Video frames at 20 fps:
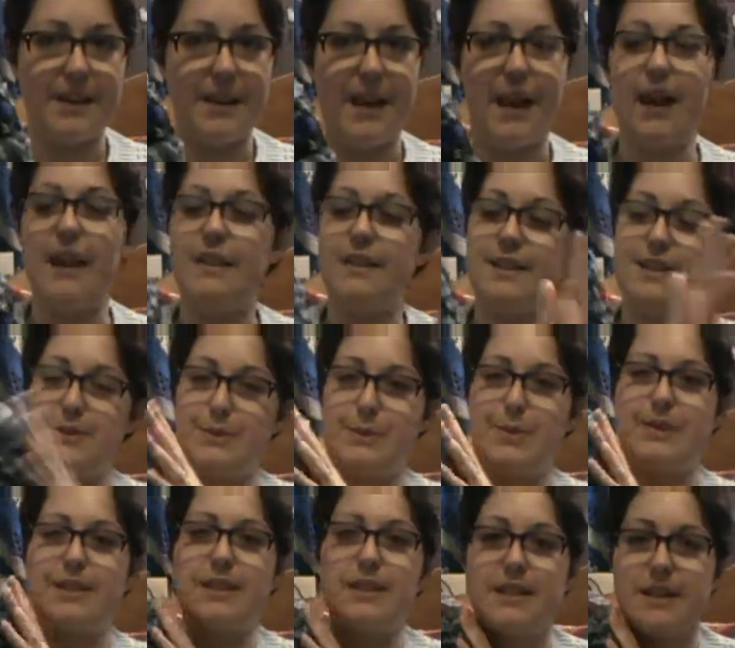And this
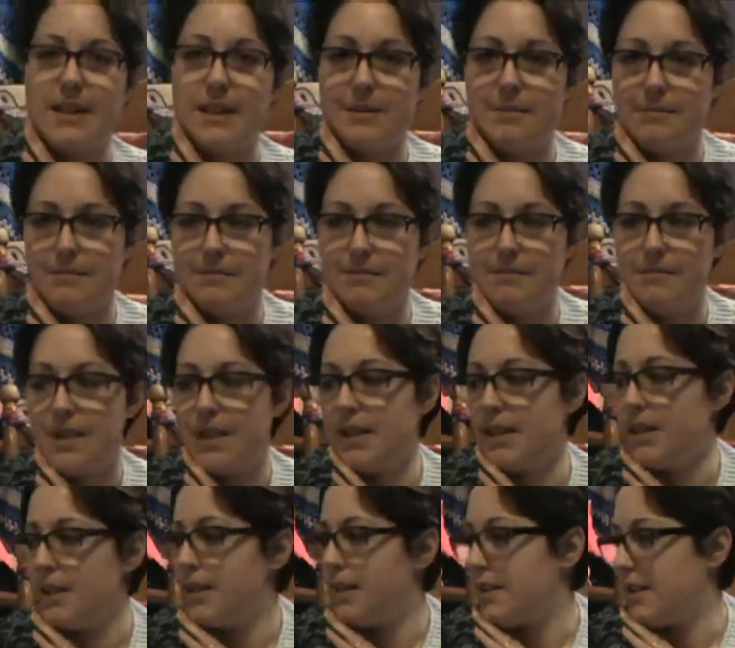was the same
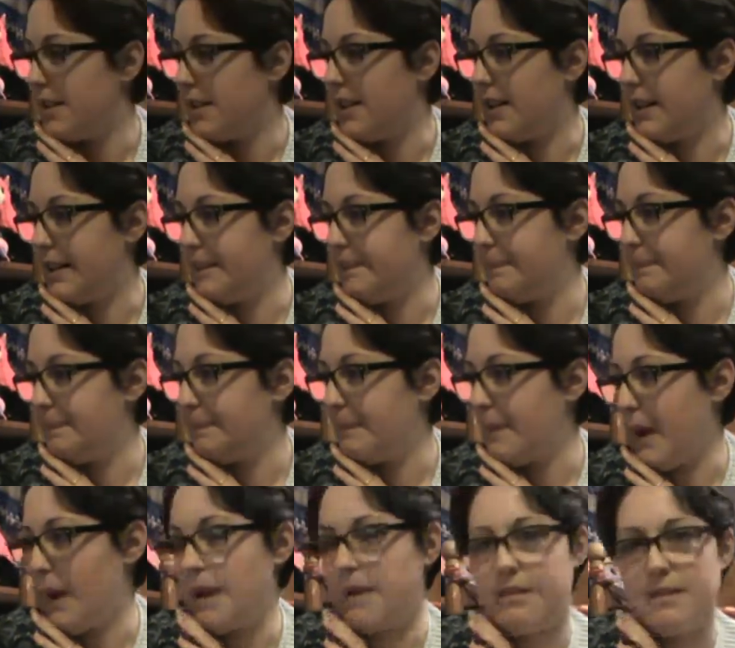time
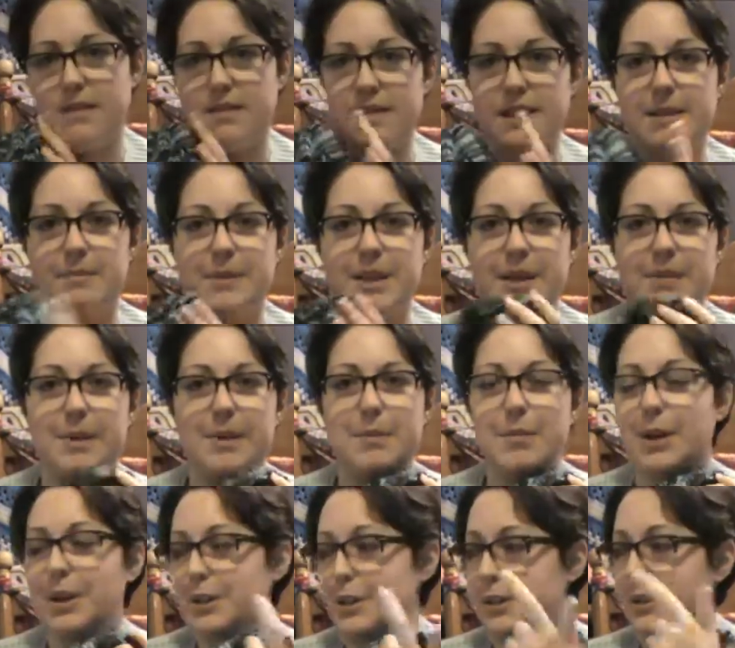I
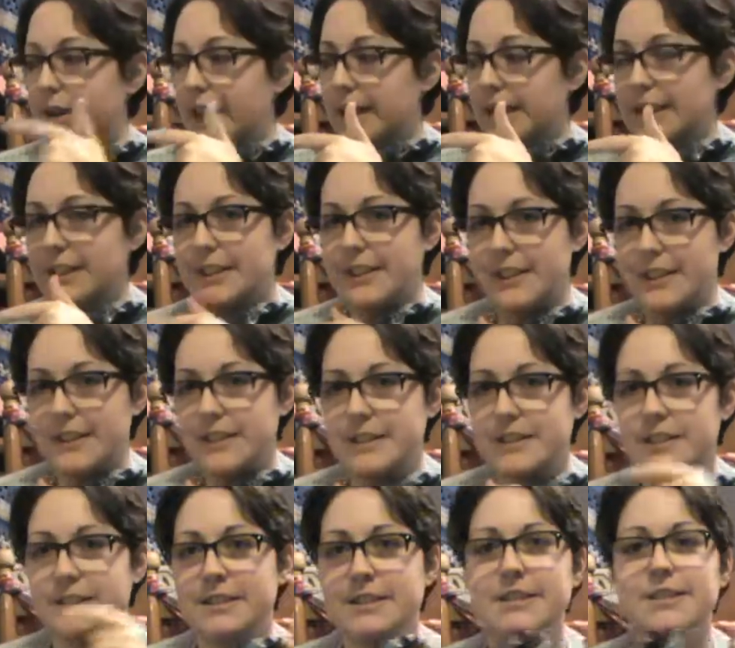bought her that yarn,
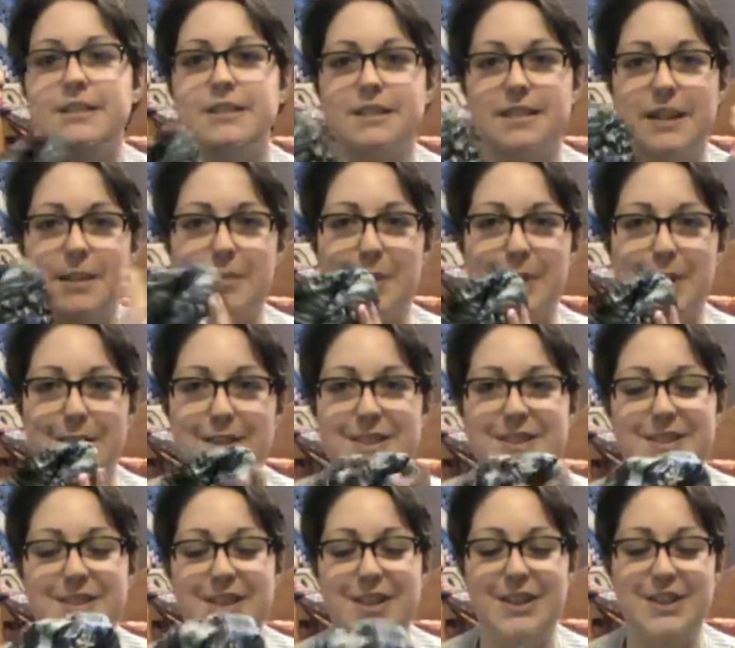I bought her
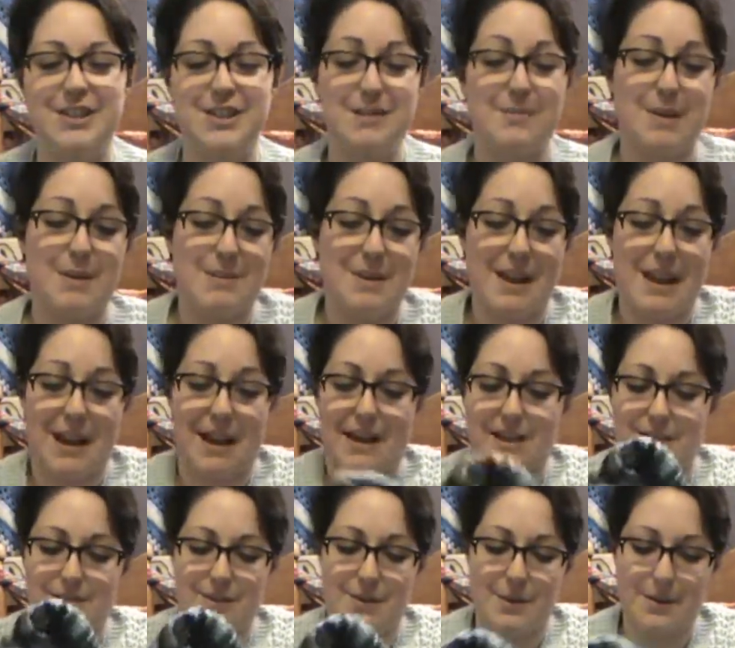this yarn and she made me a hat,
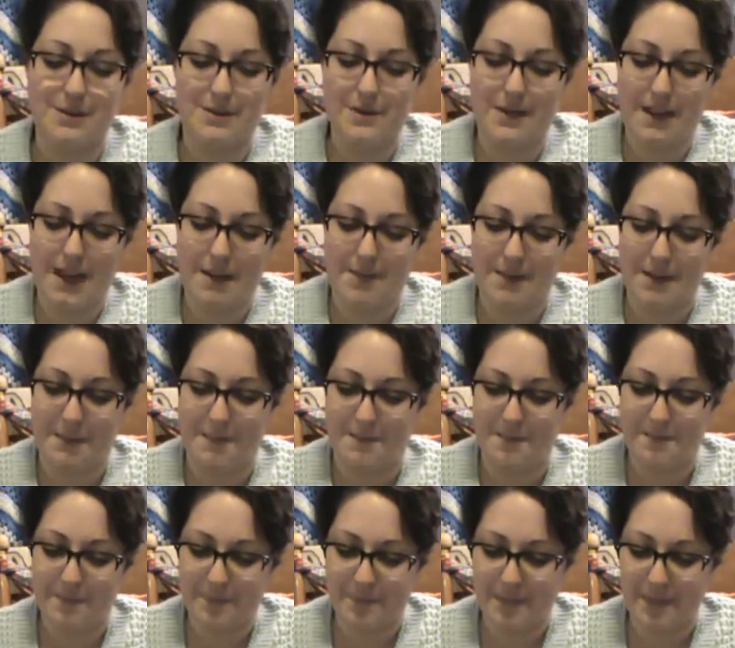so I was very happy.
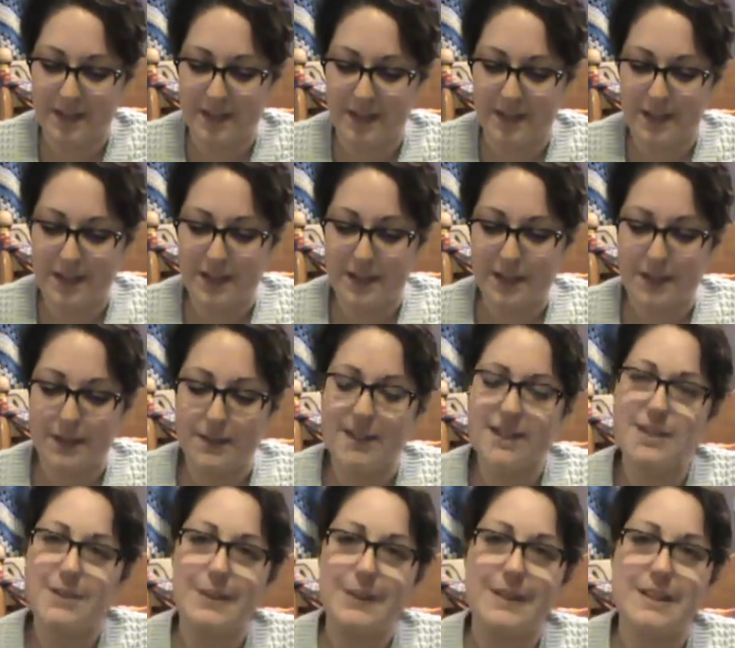
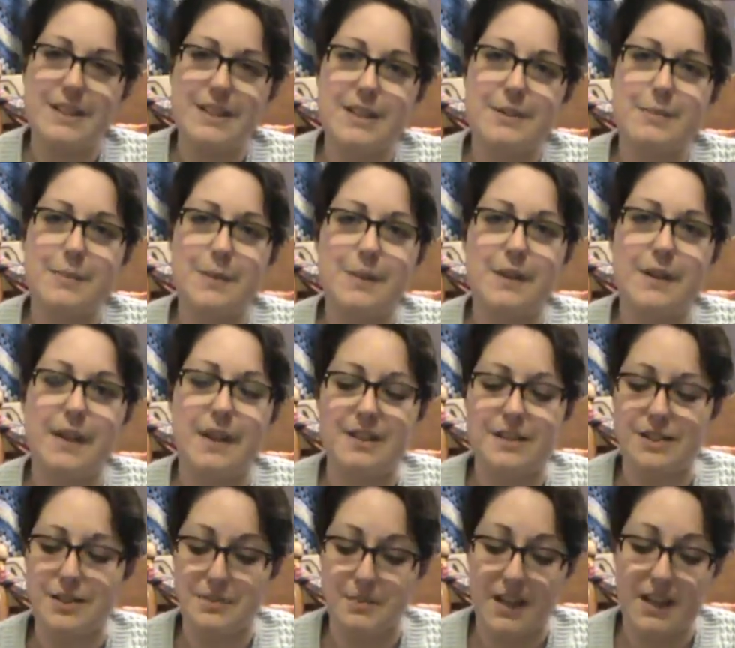This one she more or less
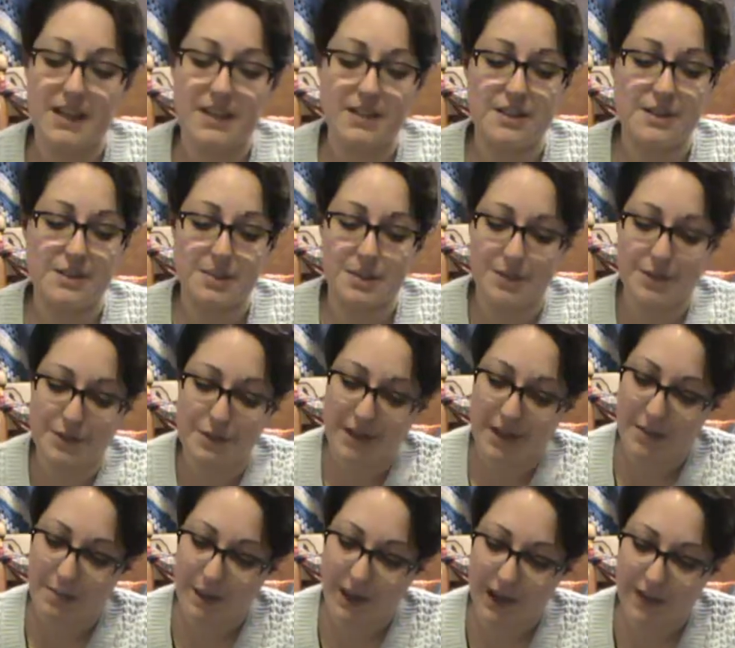just made because she wanted to try
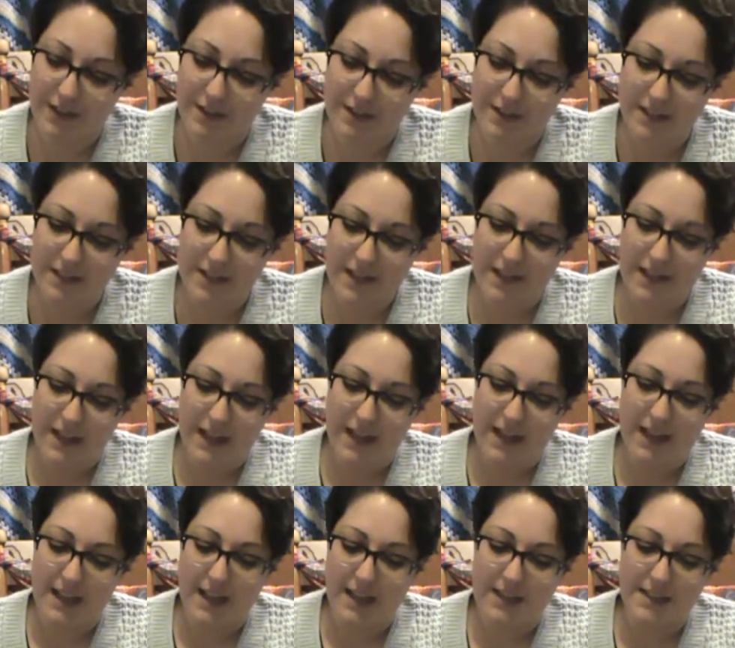the pattern,
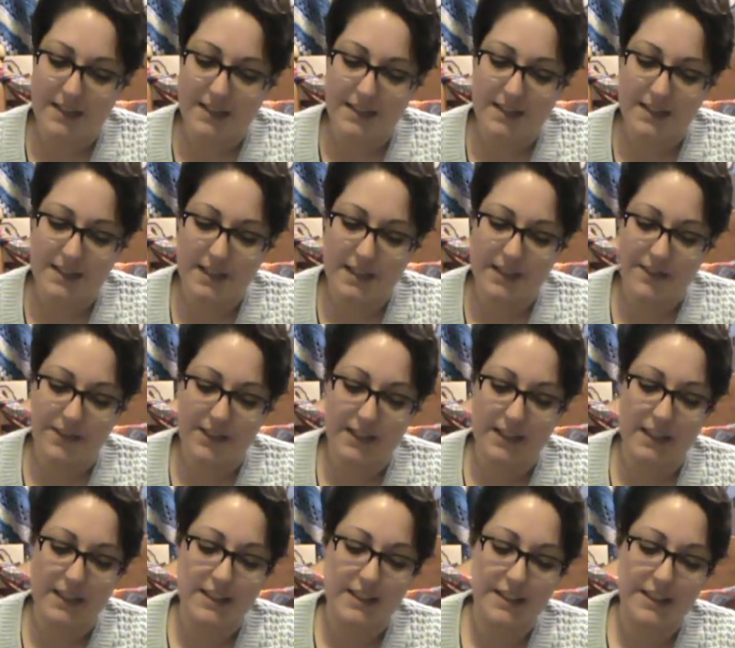and she said if I
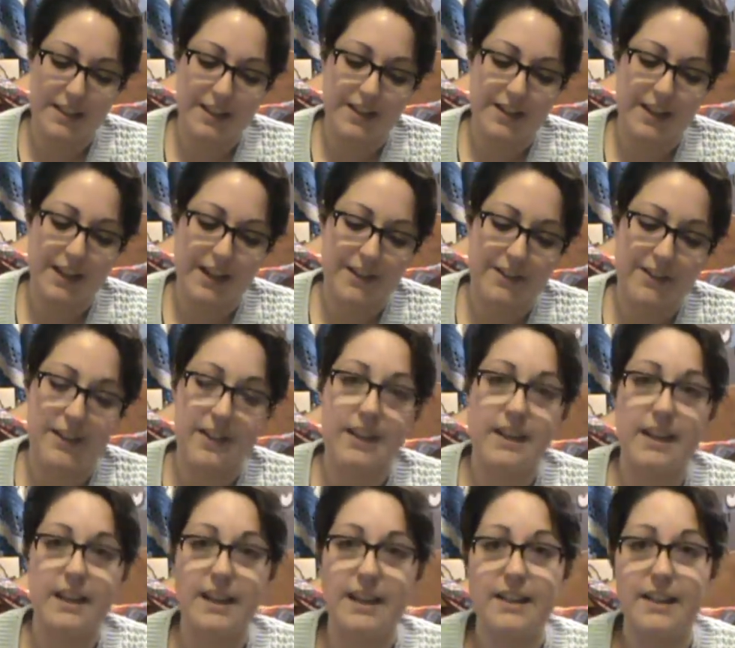liked it I could have it,
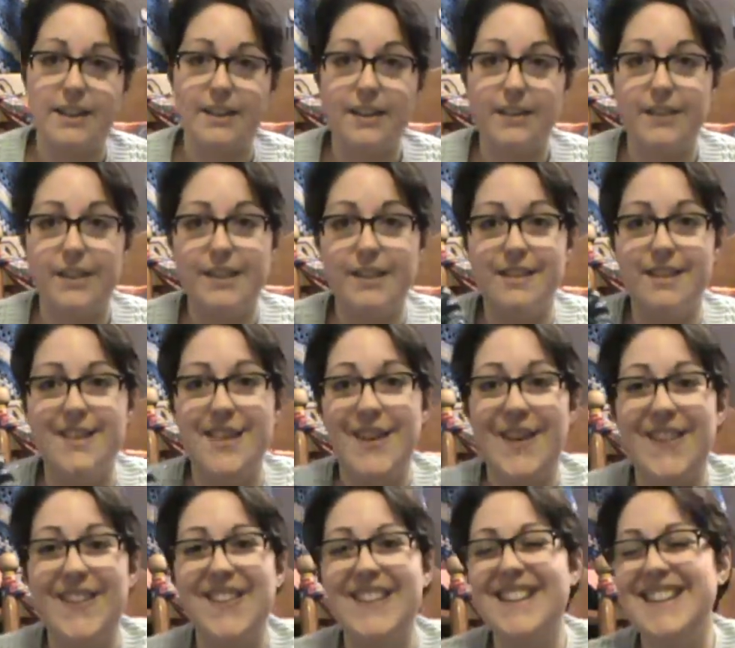and I love it,
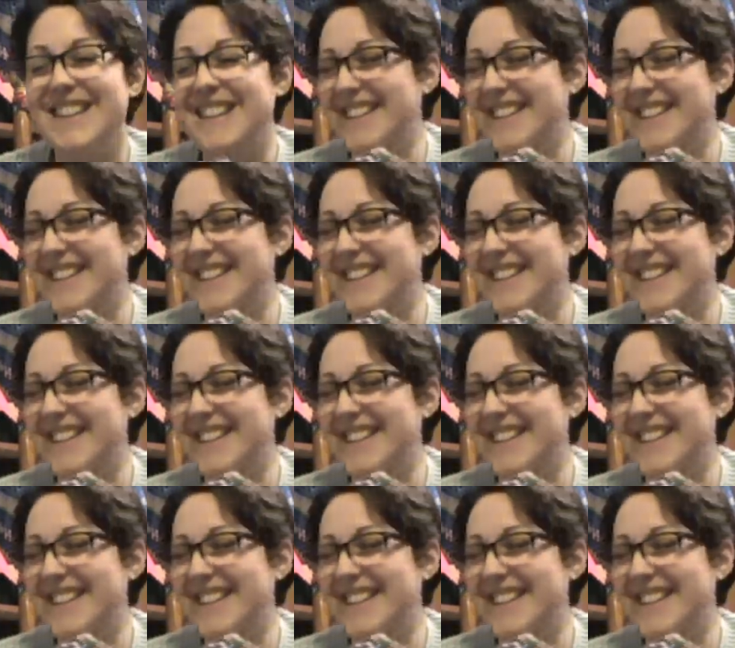so.